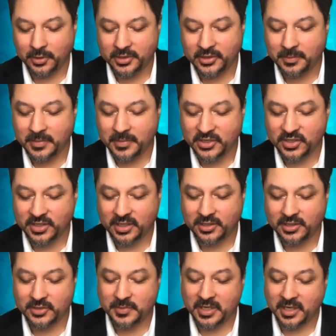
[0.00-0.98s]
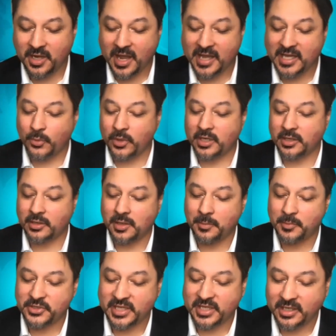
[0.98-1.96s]
you'd mentioned that there's been a 91%
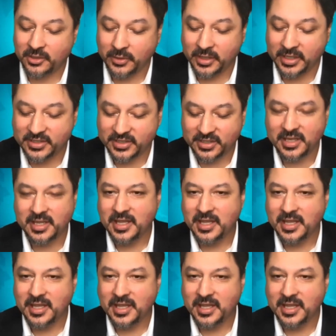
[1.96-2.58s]
increase